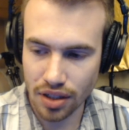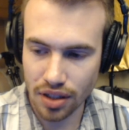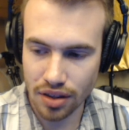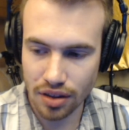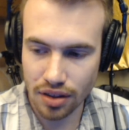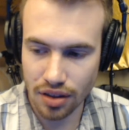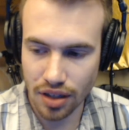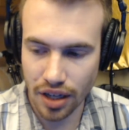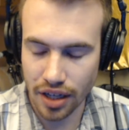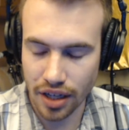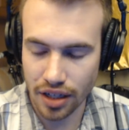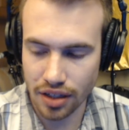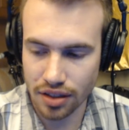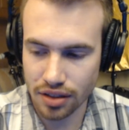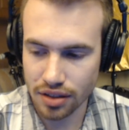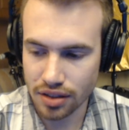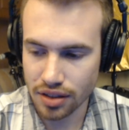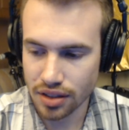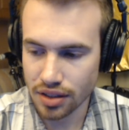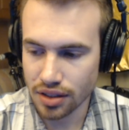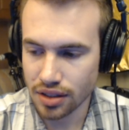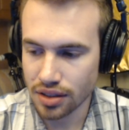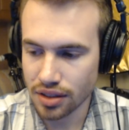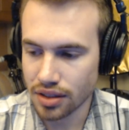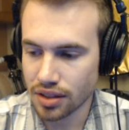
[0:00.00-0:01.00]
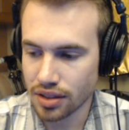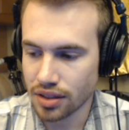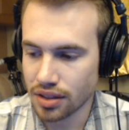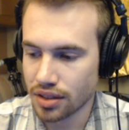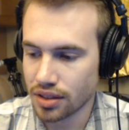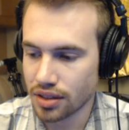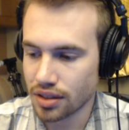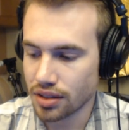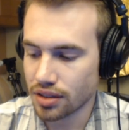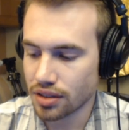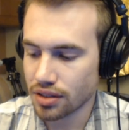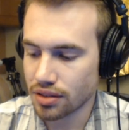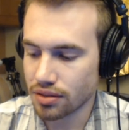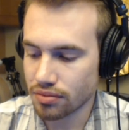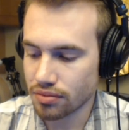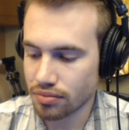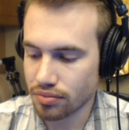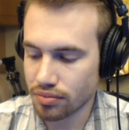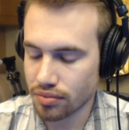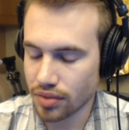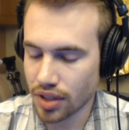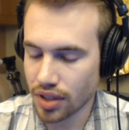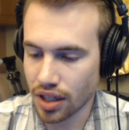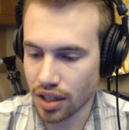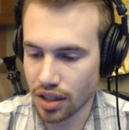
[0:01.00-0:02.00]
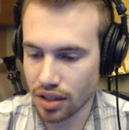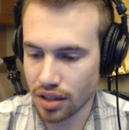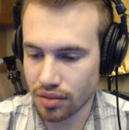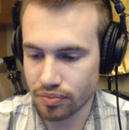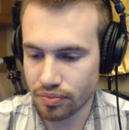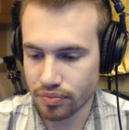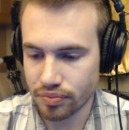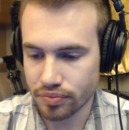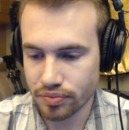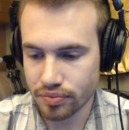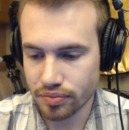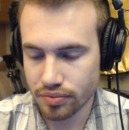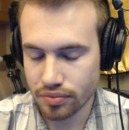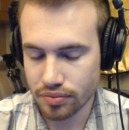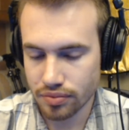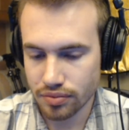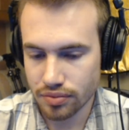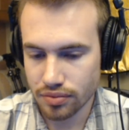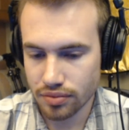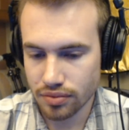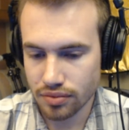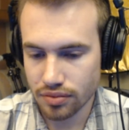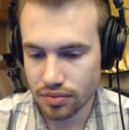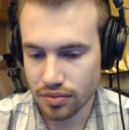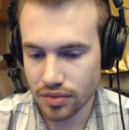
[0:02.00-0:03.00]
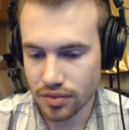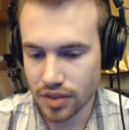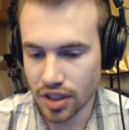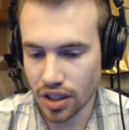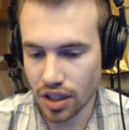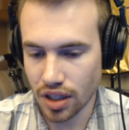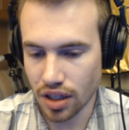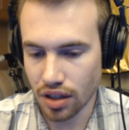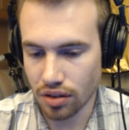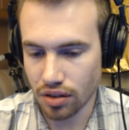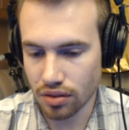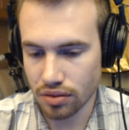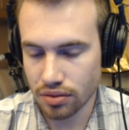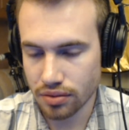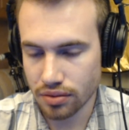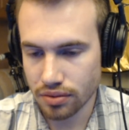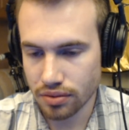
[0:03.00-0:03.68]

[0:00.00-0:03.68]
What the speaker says: like, you know,